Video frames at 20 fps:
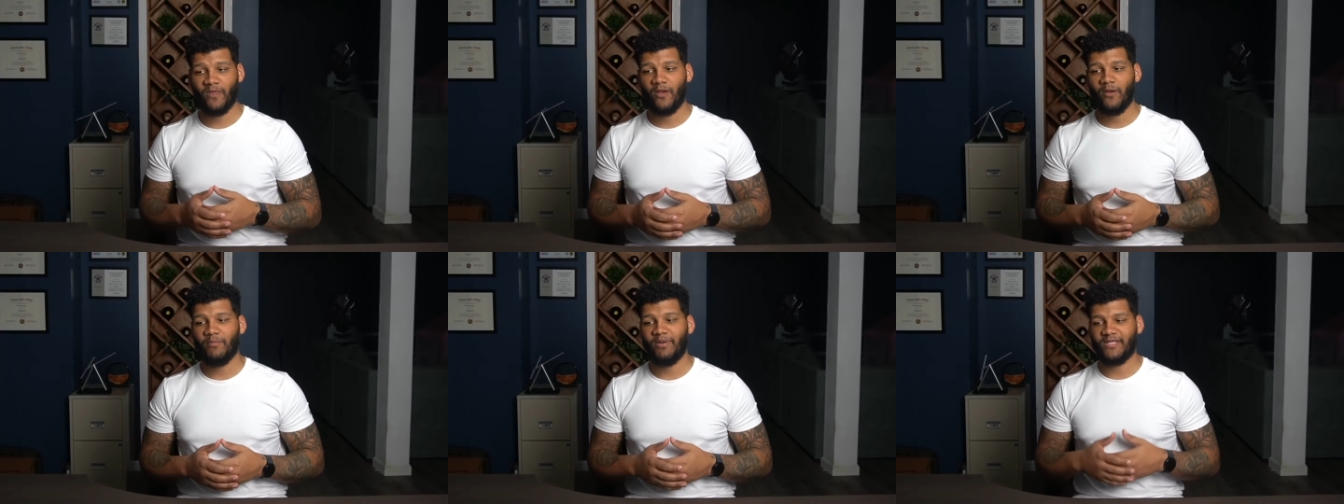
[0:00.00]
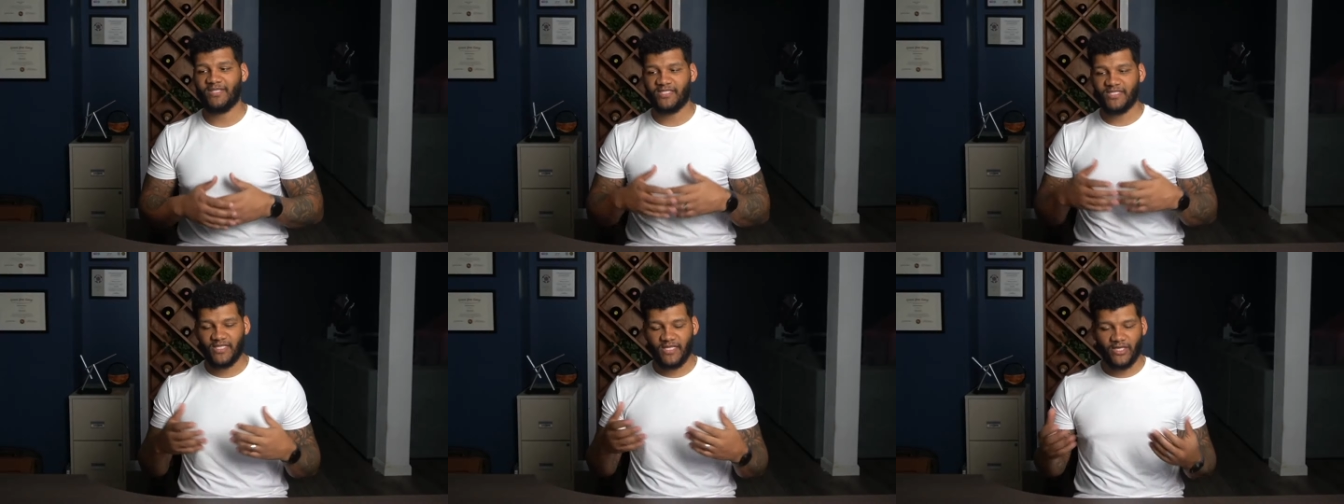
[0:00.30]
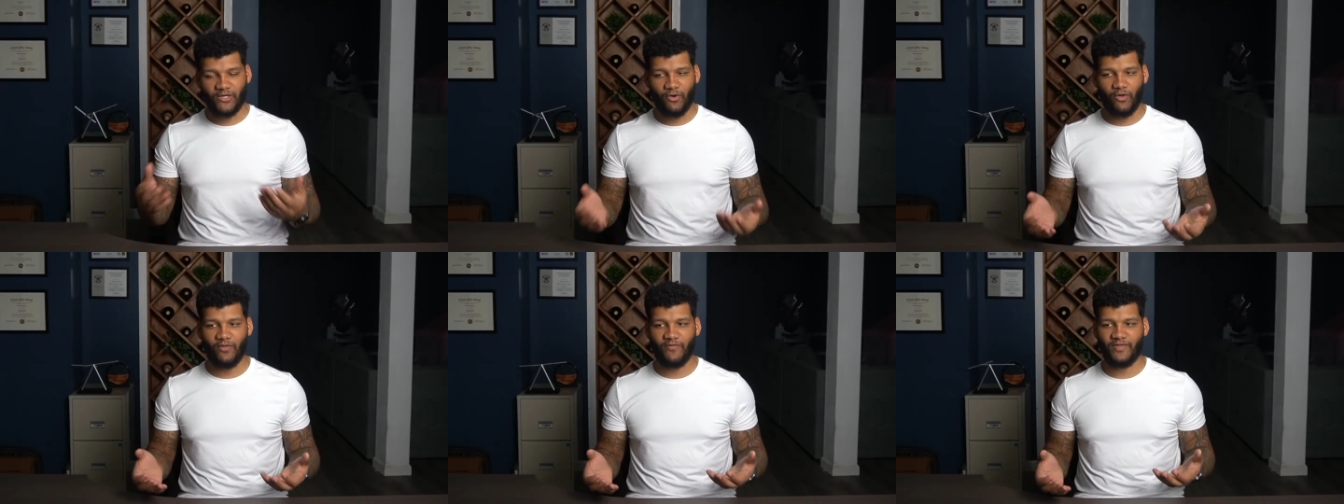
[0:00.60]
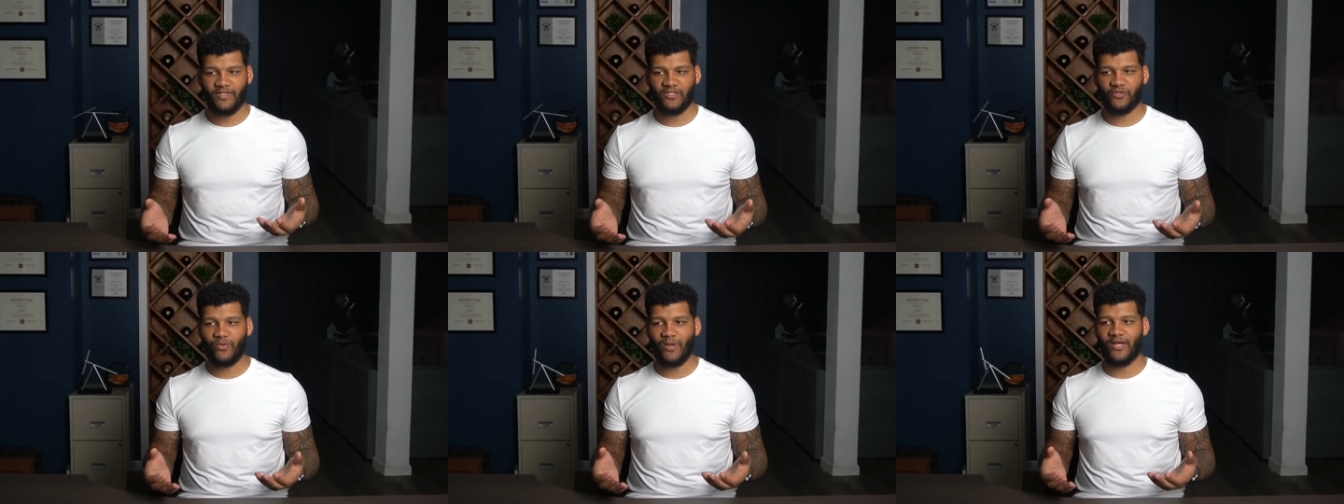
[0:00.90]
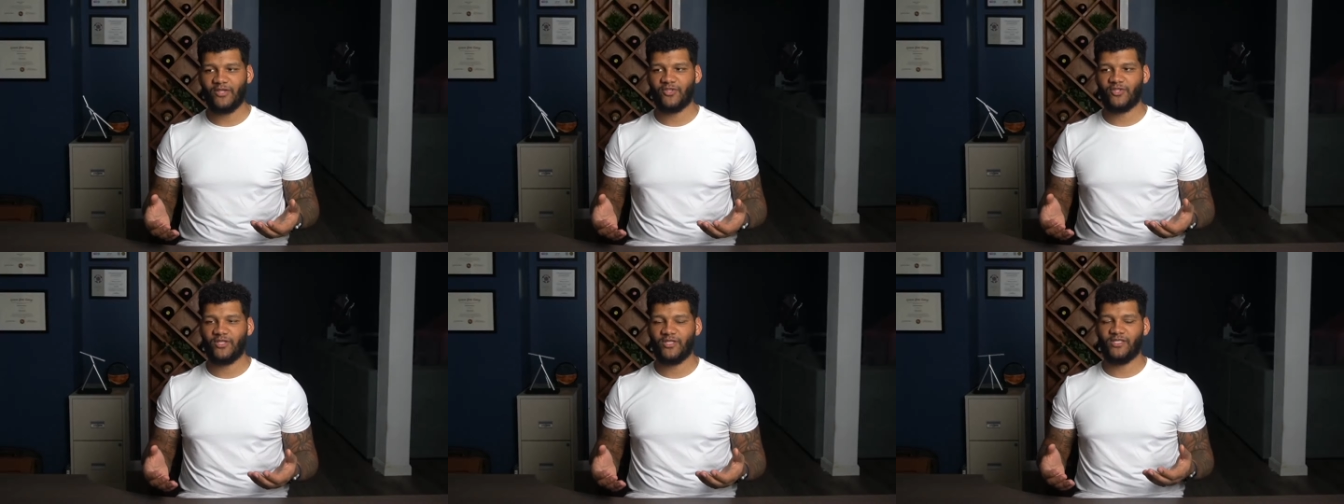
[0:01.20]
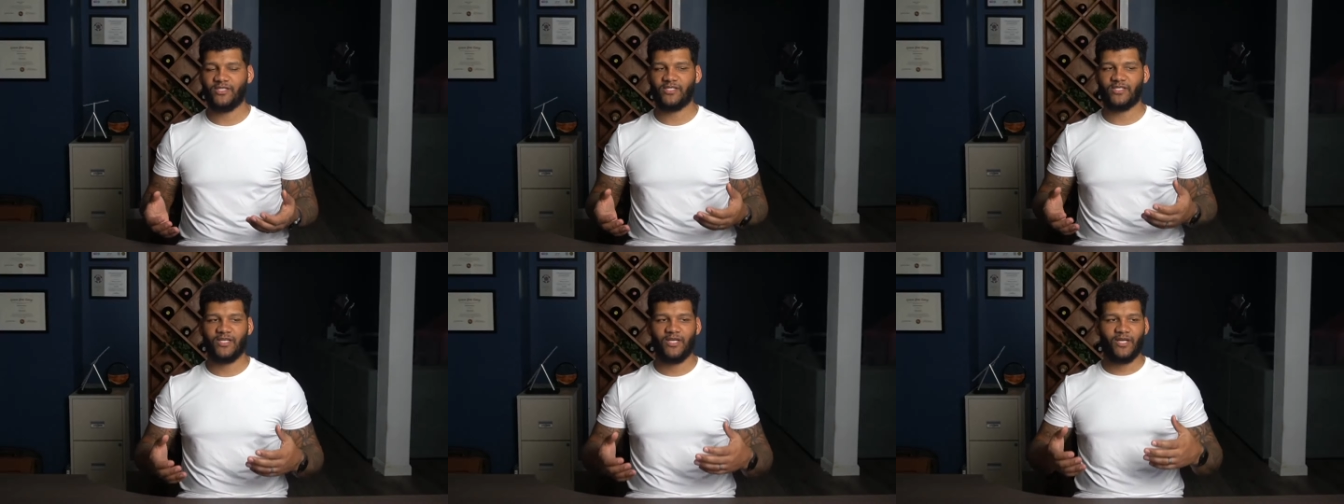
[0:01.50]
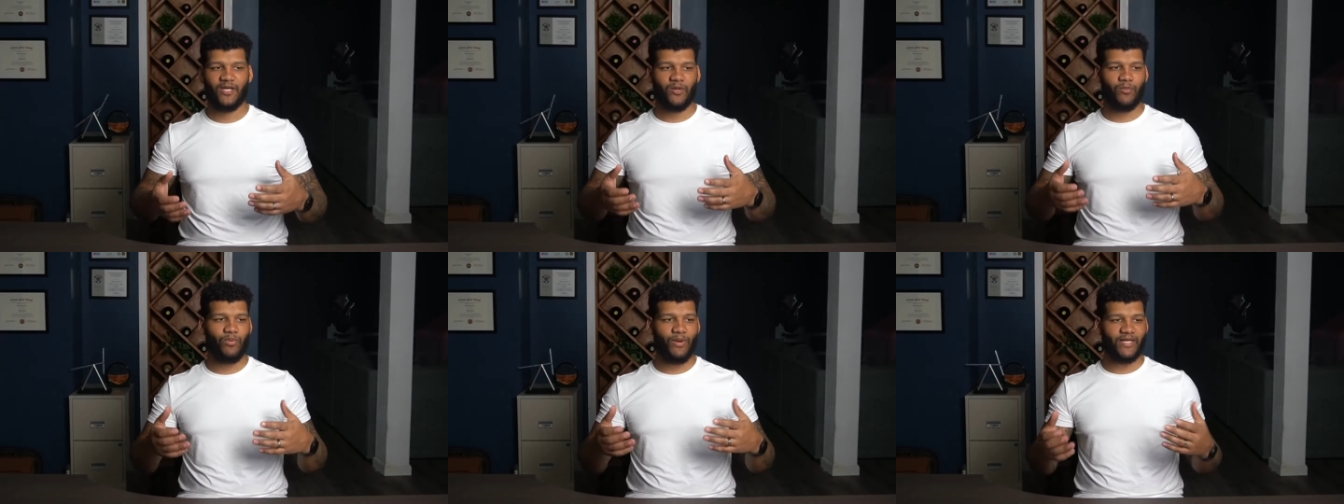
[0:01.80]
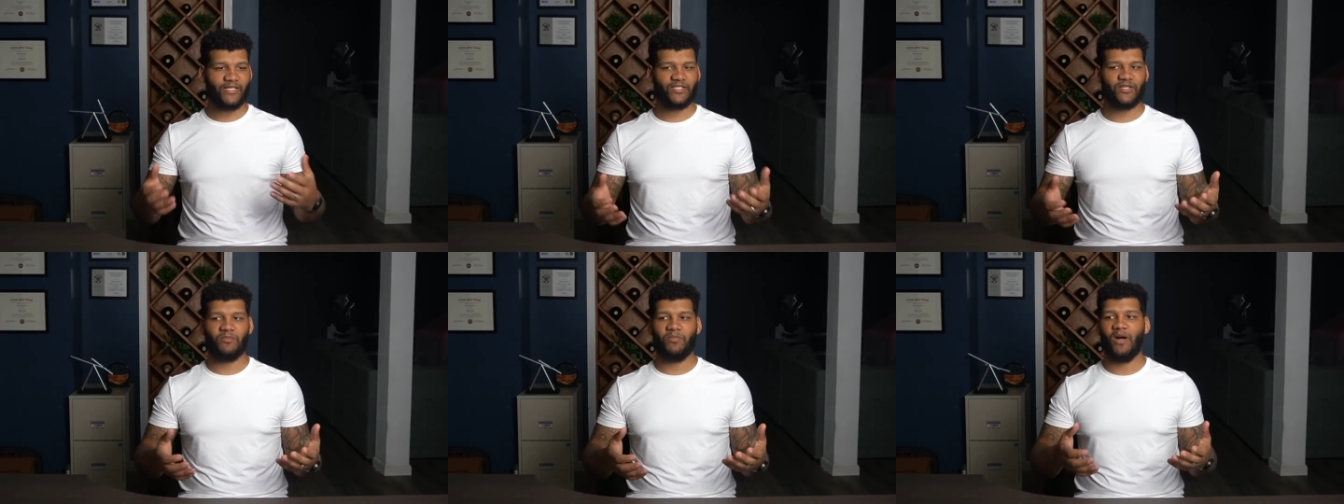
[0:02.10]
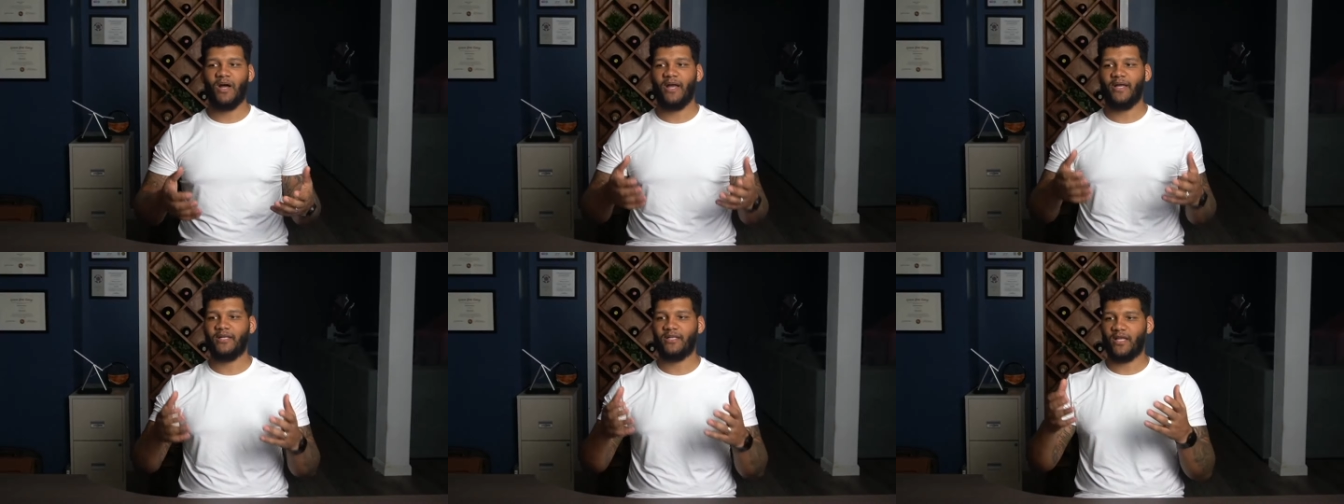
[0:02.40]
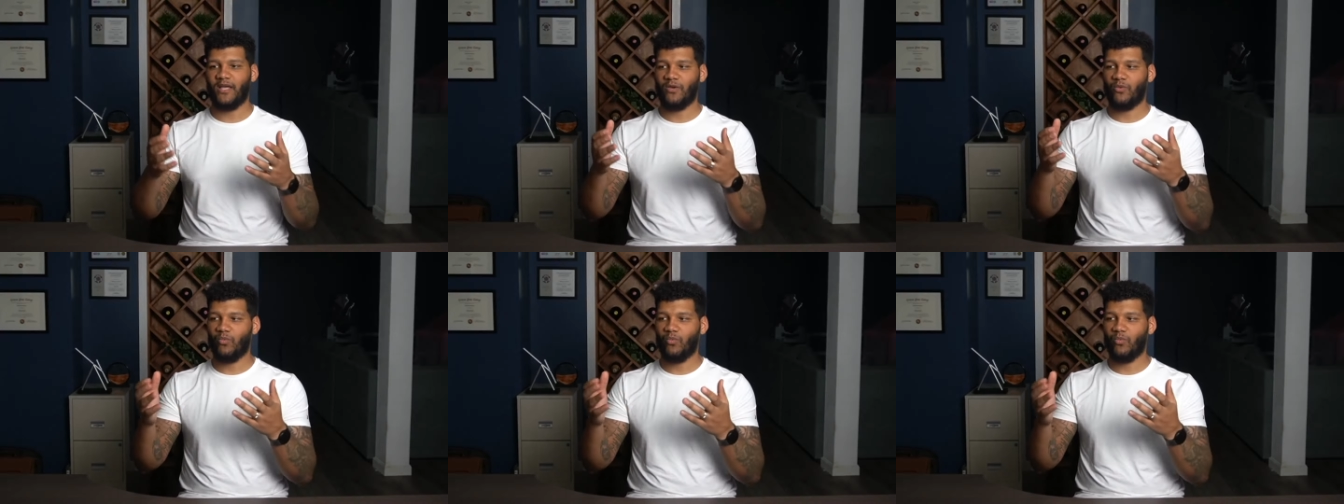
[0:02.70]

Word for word: But seeing all of these questions brings to mind, like,